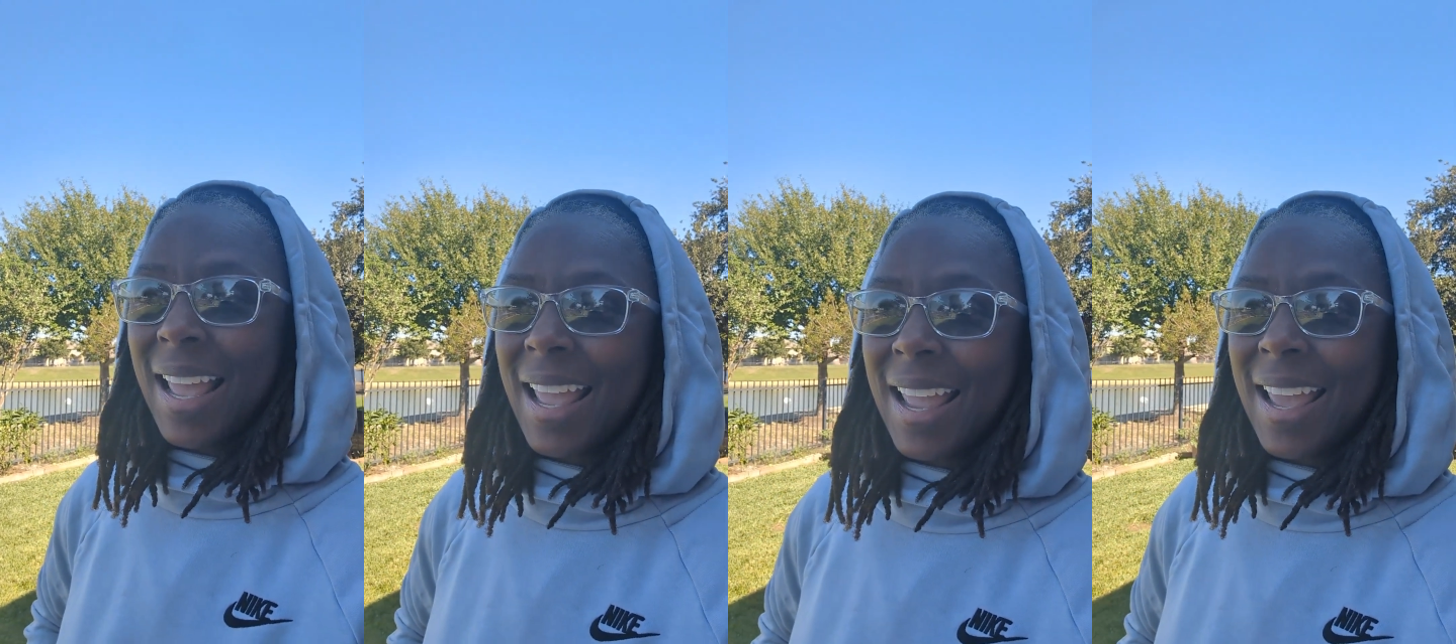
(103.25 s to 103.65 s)

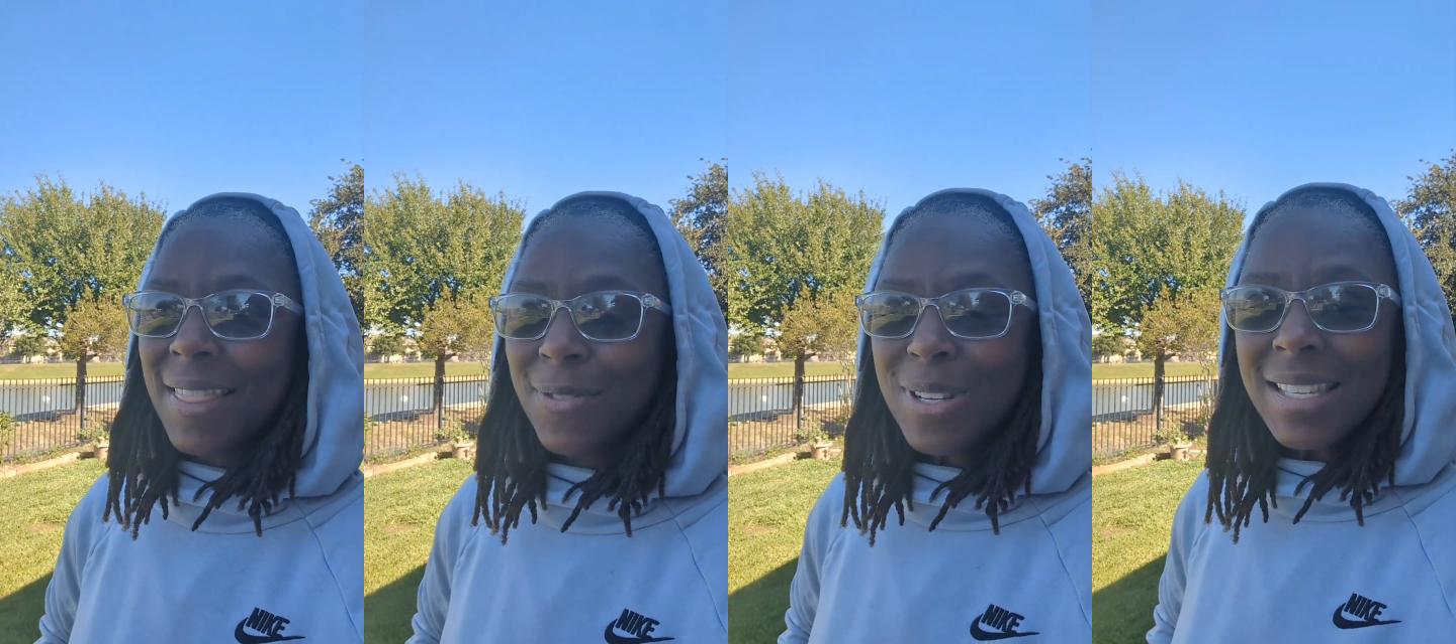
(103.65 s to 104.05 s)
And
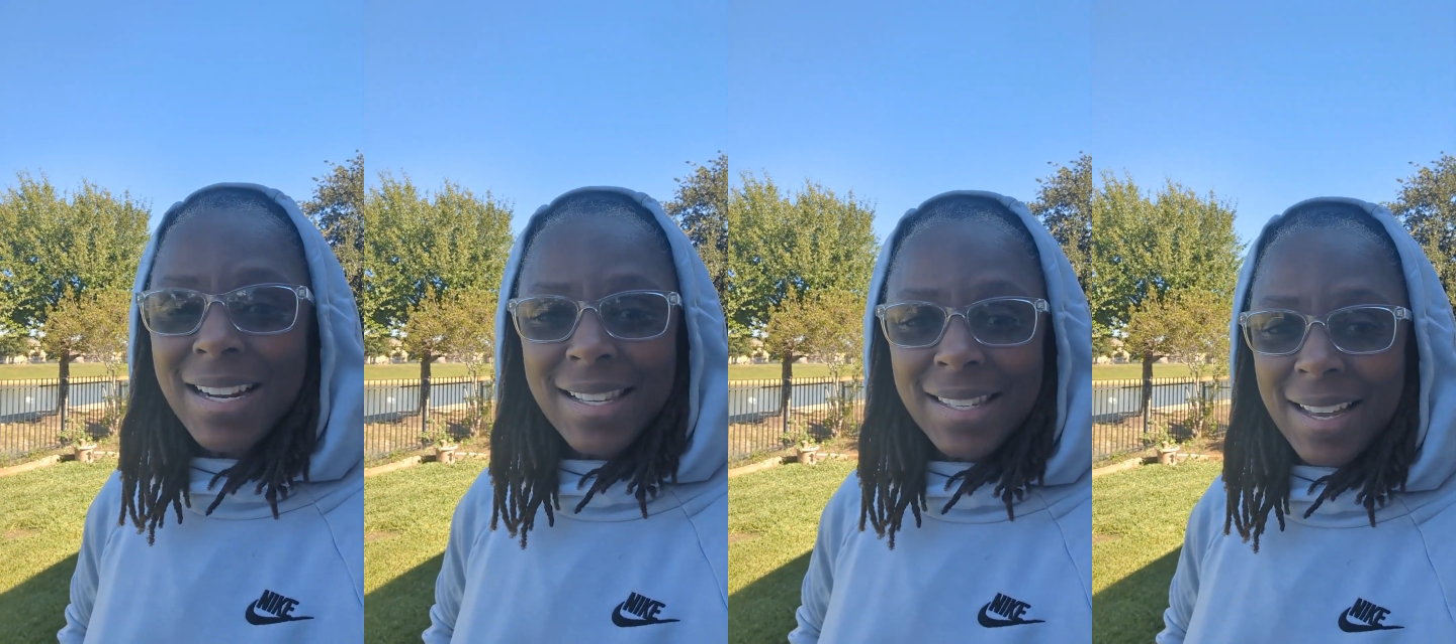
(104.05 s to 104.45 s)
the reason
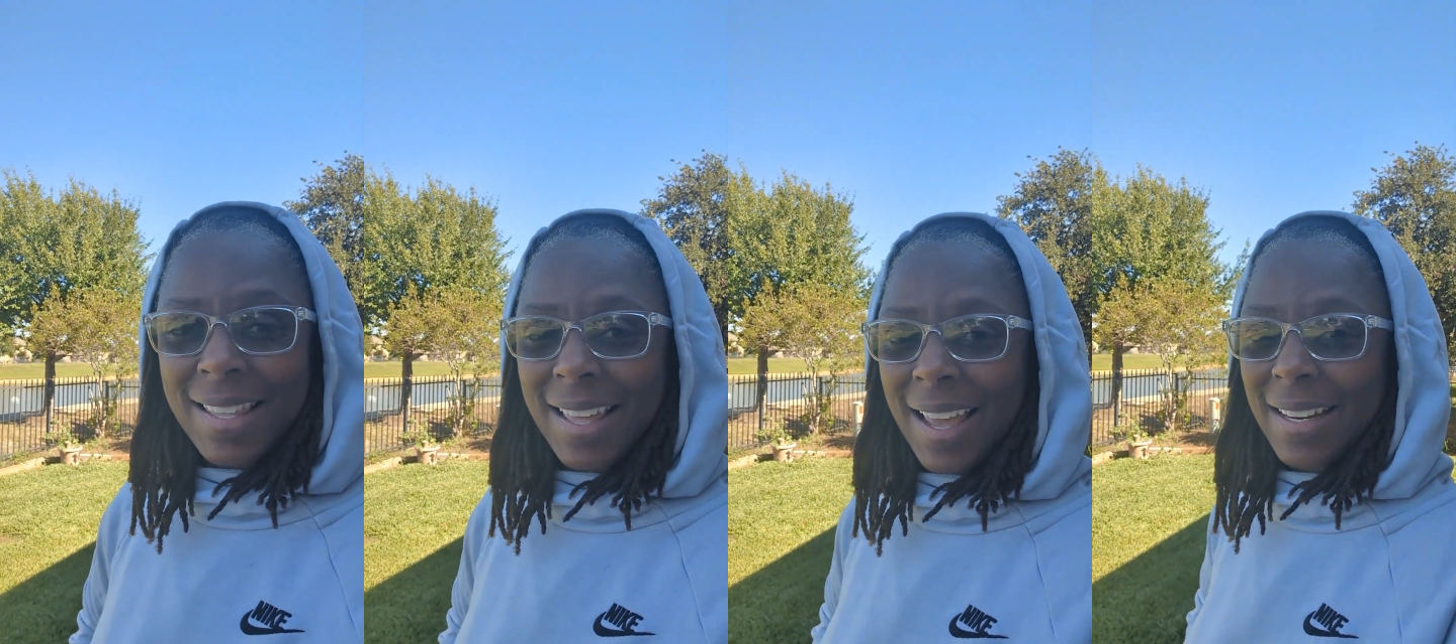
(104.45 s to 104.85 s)
I say
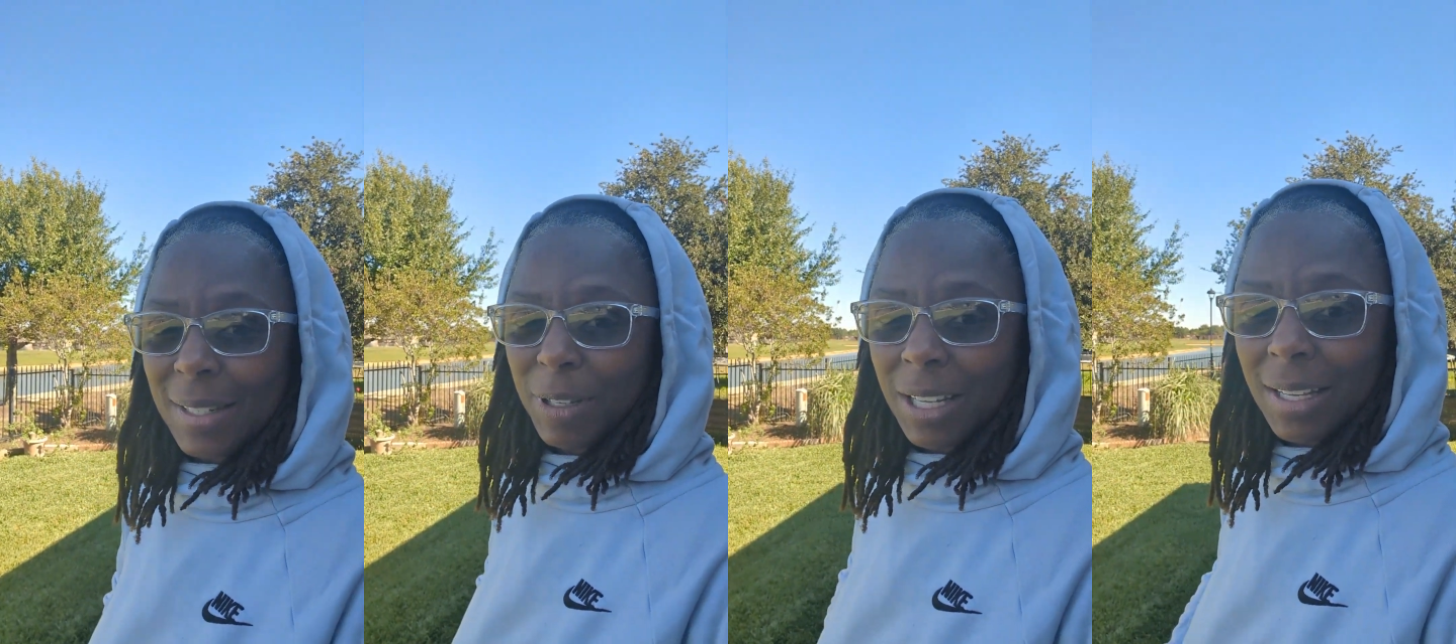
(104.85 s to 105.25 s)
that is
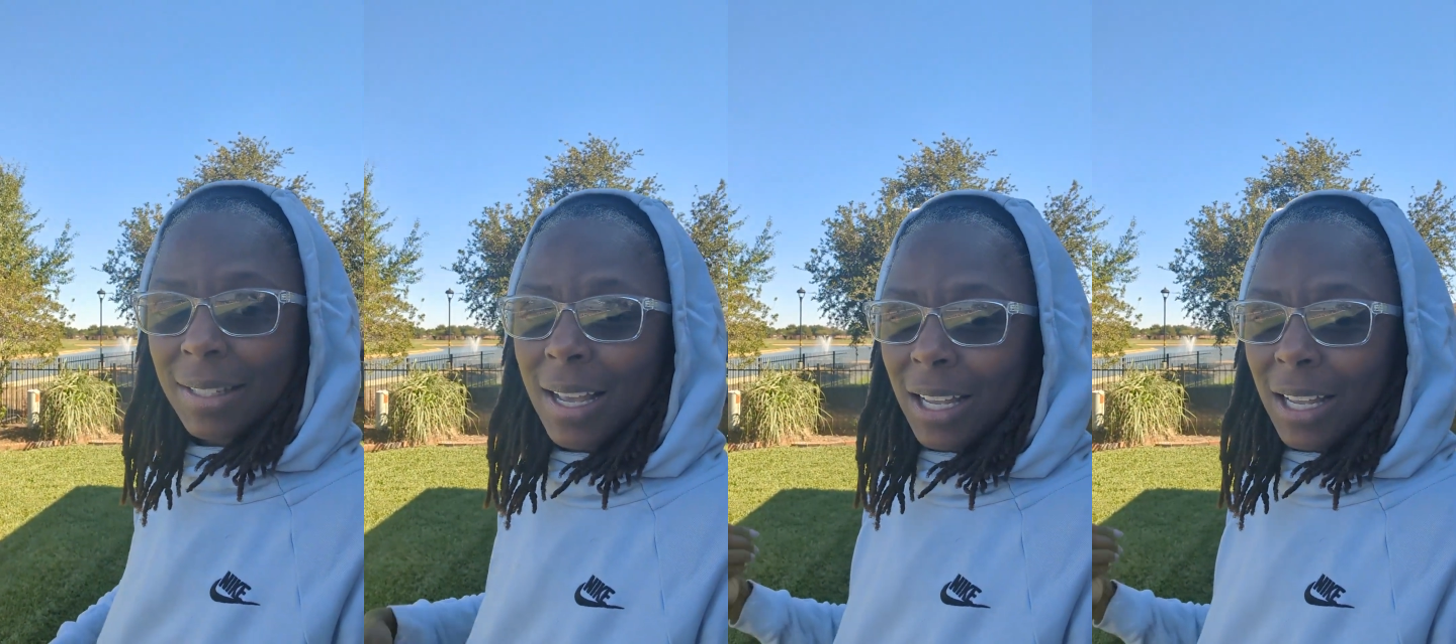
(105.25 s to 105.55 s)
because,